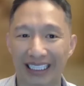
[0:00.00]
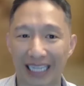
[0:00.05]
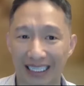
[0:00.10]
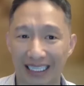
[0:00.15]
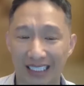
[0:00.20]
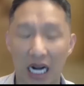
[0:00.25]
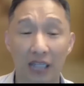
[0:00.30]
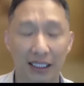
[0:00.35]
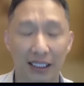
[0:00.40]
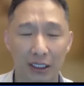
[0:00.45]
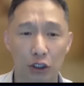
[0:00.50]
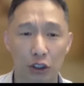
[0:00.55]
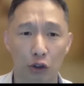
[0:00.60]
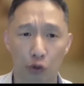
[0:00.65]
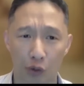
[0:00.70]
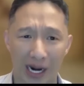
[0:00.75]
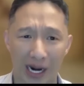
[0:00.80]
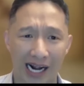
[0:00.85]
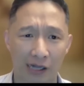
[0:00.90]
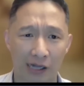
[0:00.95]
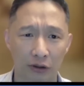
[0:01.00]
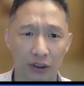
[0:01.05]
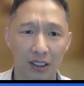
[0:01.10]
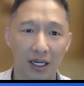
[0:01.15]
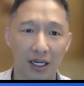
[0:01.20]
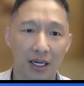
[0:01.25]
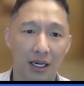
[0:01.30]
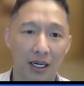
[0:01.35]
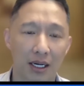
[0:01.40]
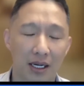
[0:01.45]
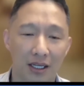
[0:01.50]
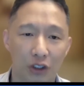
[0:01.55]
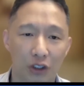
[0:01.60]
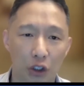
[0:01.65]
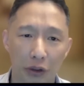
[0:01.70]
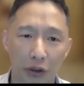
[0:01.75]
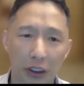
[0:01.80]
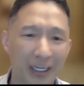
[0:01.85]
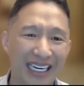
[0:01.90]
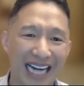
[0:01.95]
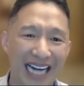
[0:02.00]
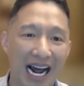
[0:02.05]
had gone into ground. So you're looking at